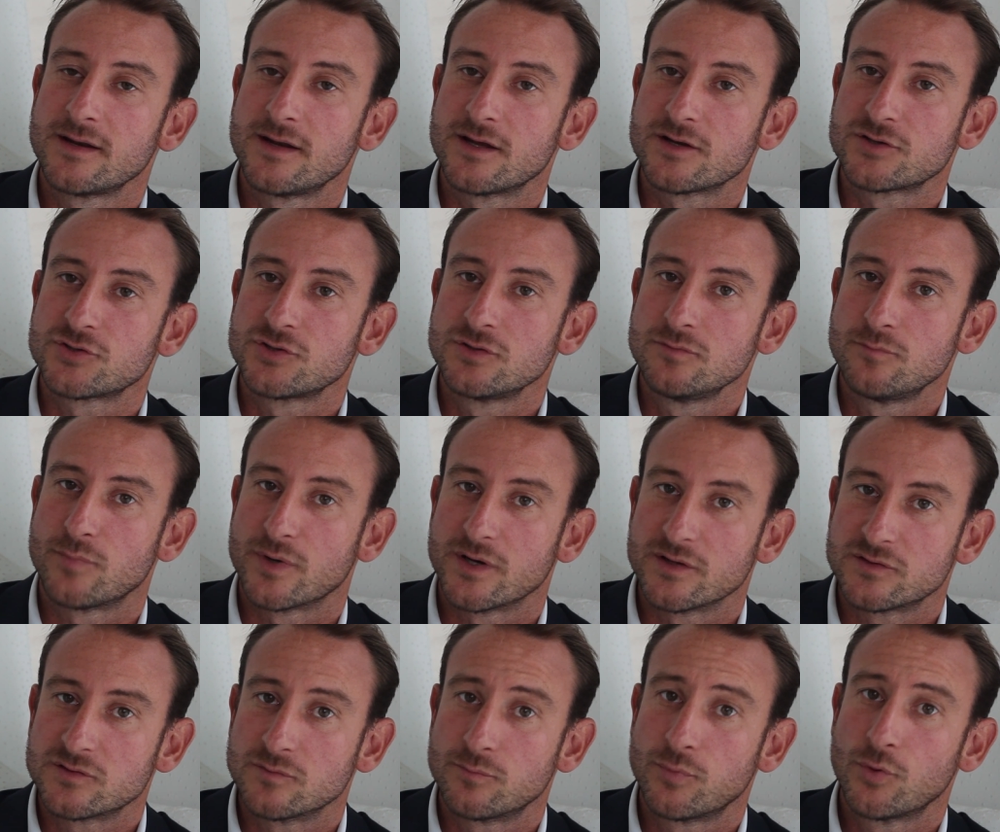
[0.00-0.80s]
connection,
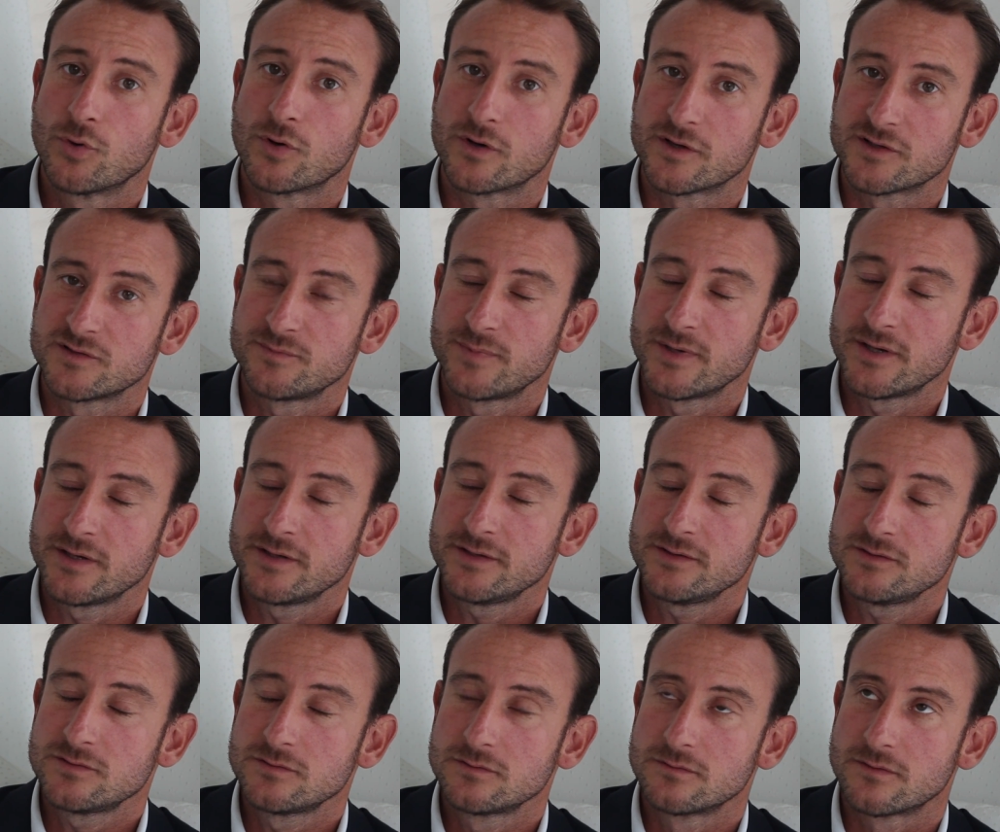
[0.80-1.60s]
but it's a poor
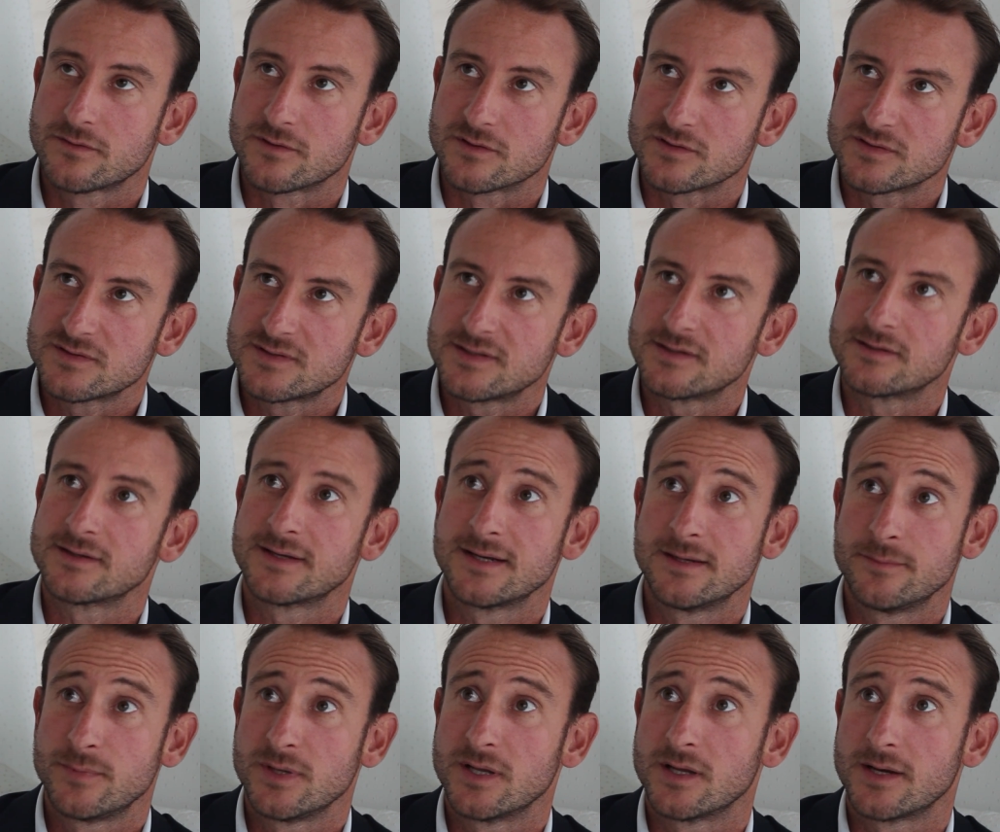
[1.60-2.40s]
experience, they're still
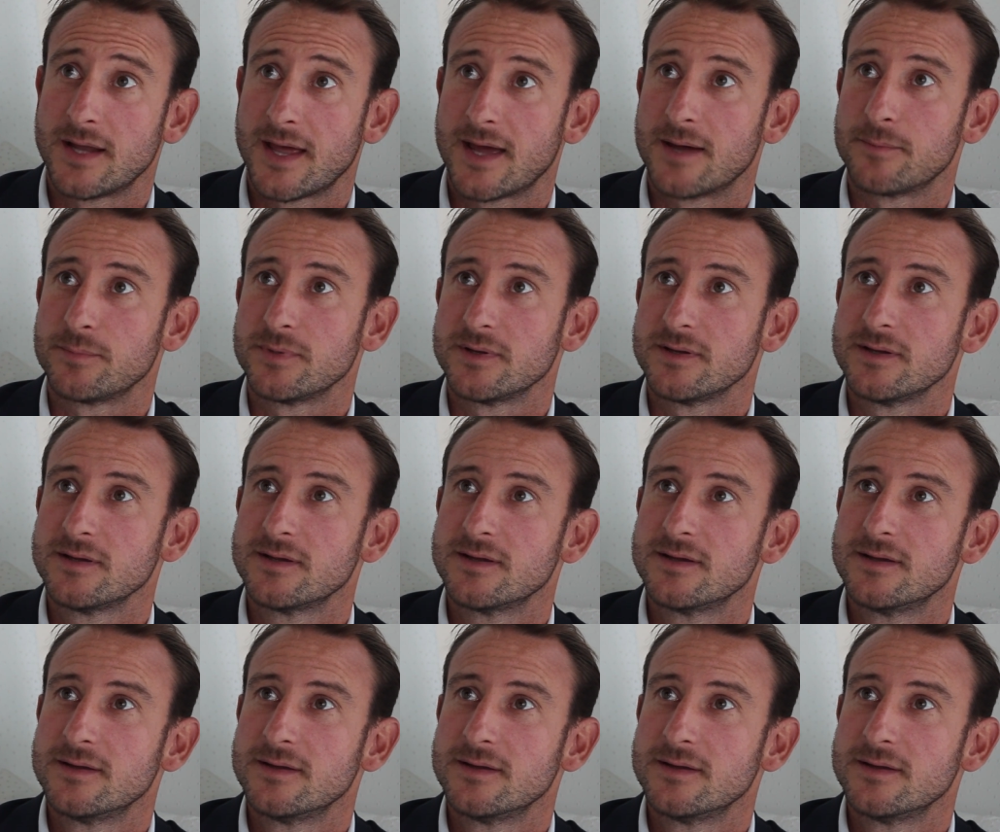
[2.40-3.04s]
going to be unhappy.